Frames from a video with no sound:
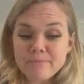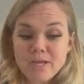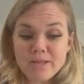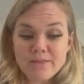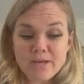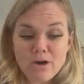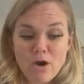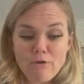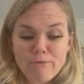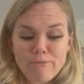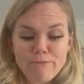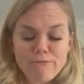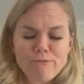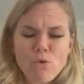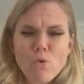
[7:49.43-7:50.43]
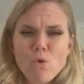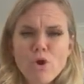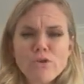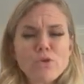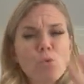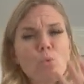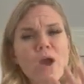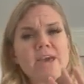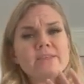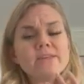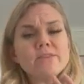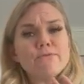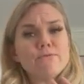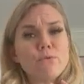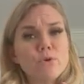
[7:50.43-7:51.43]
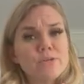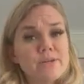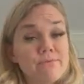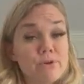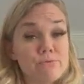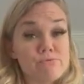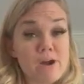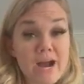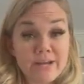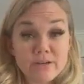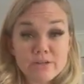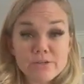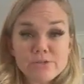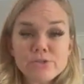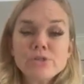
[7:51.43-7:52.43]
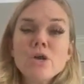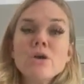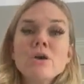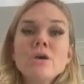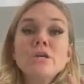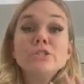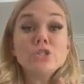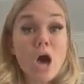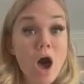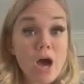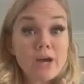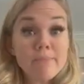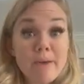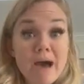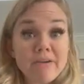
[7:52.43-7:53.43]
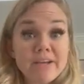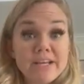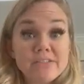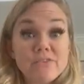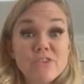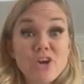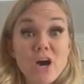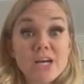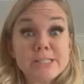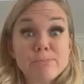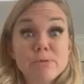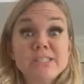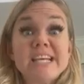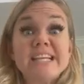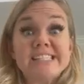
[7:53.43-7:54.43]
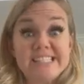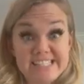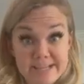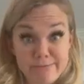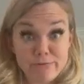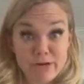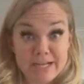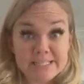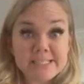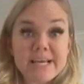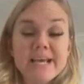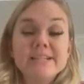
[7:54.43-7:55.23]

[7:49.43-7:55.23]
there are 4, the way that the 4 different writers talk about each of the gospels is different.